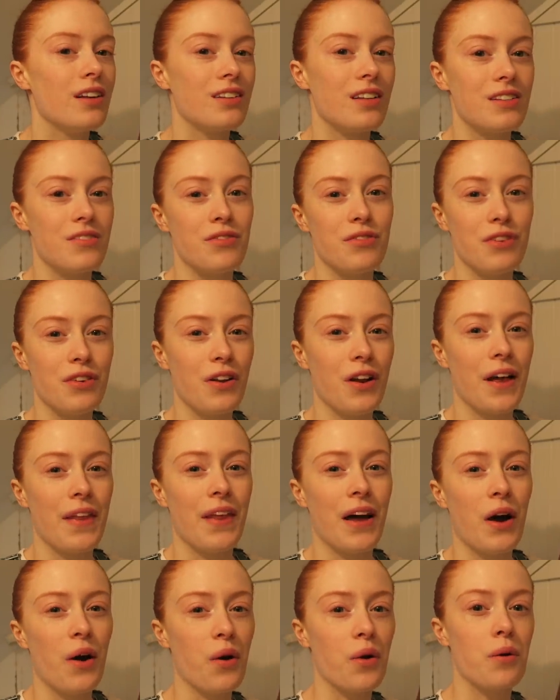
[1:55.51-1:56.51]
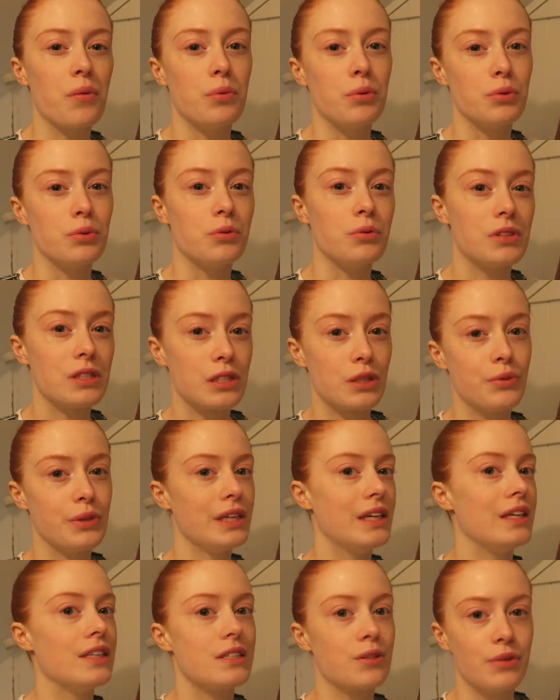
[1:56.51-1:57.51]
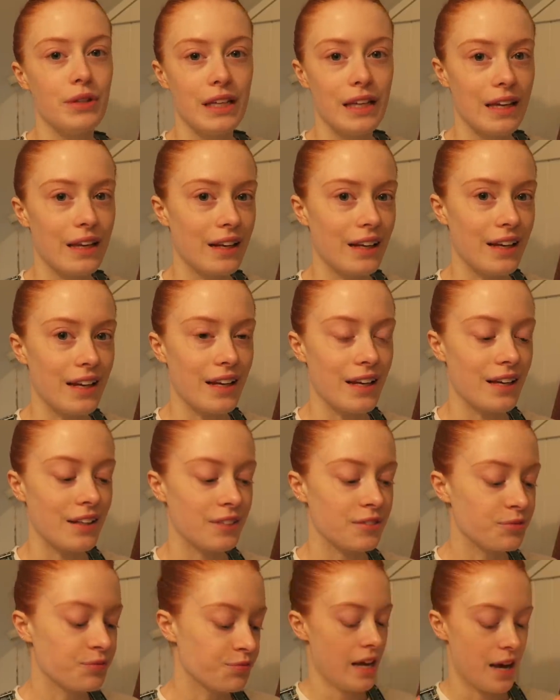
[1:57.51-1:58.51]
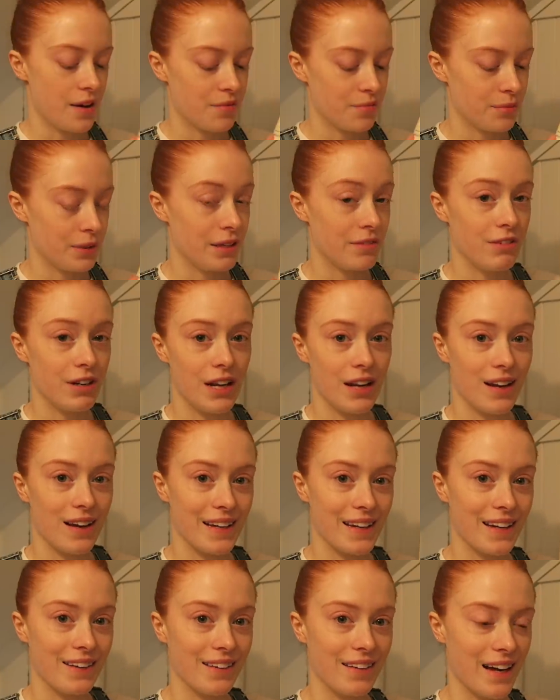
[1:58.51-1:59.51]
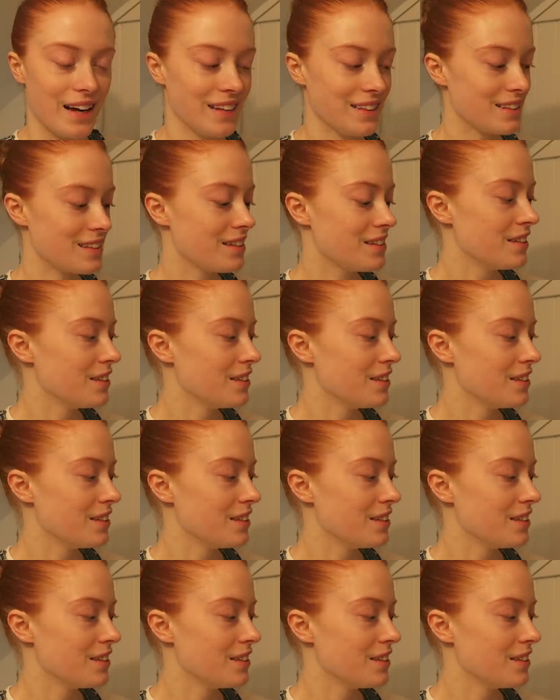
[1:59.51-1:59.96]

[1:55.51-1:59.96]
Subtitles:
Doesn't feel like that horrible squeaky clean. Yeah, been really liking that.